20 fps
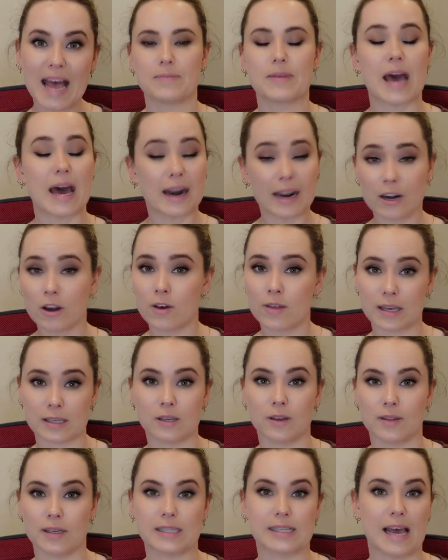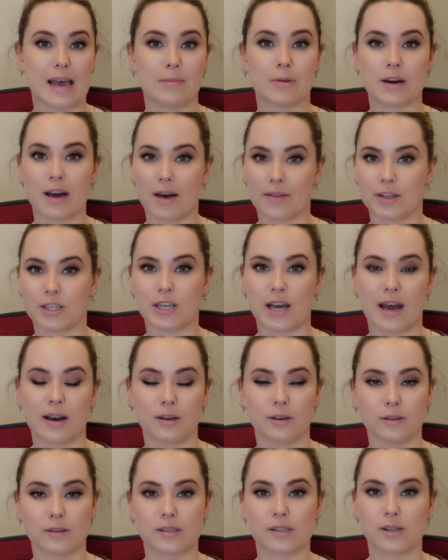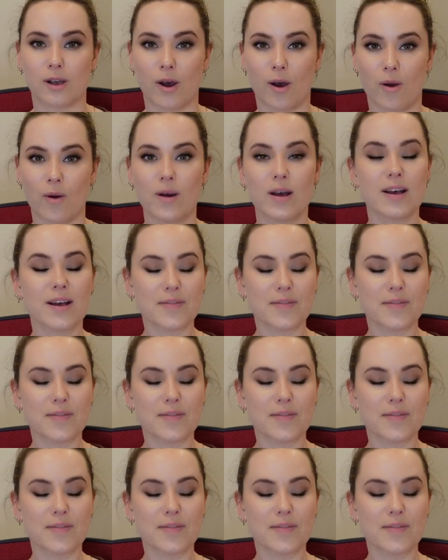and I know that's not the same on other channels, so